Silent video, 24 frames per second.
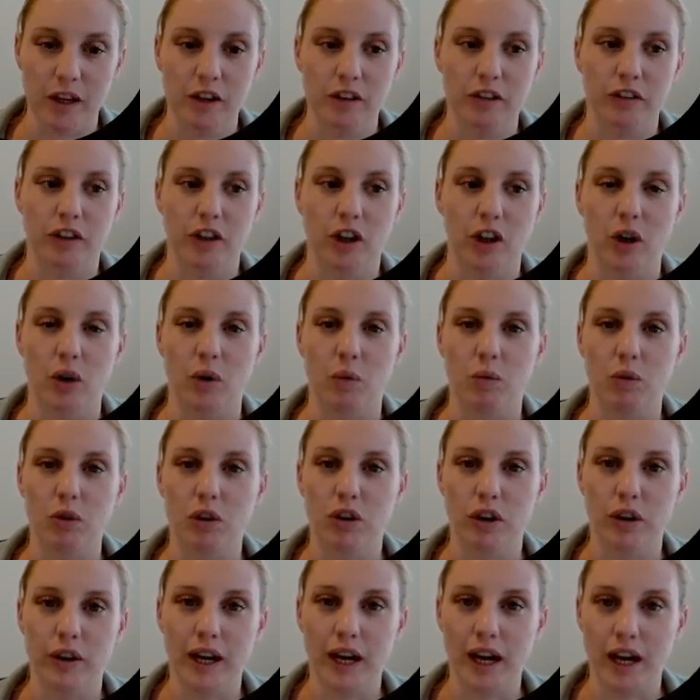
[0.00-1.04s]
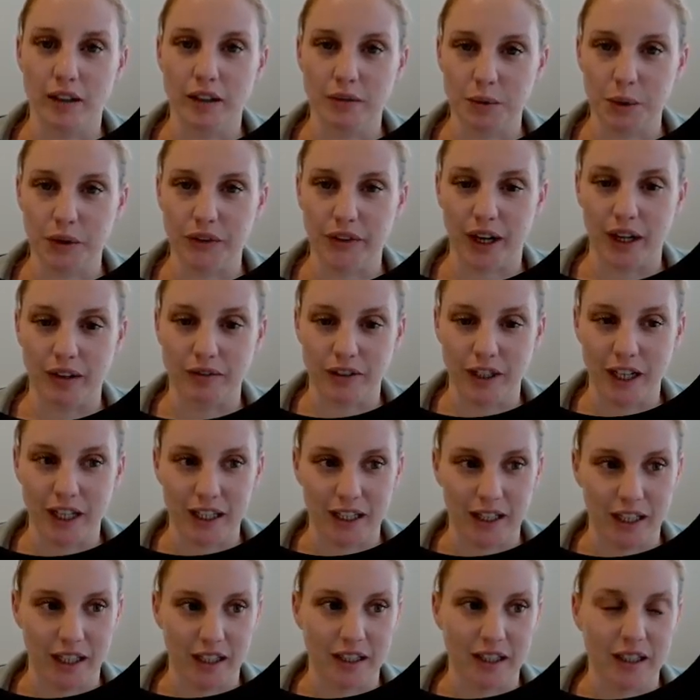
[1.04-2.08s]
So we'll go ahead and we'll dive right
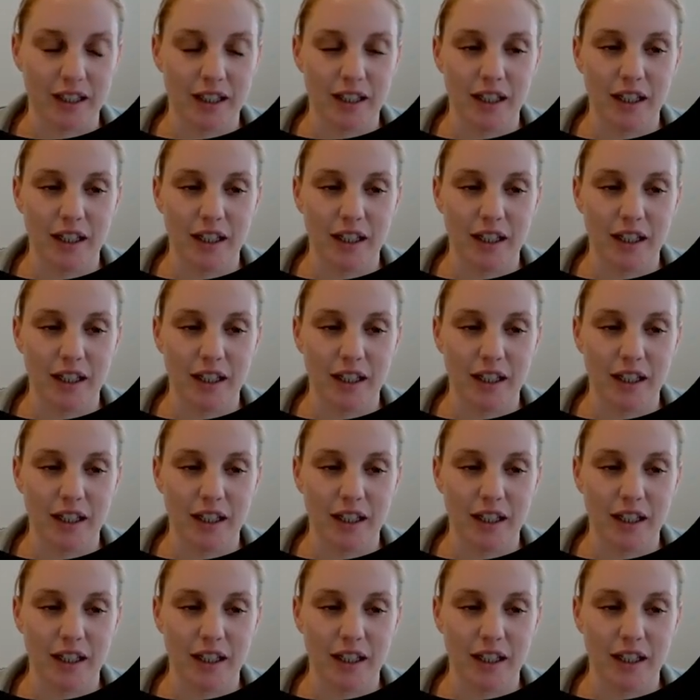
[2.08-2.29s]
in.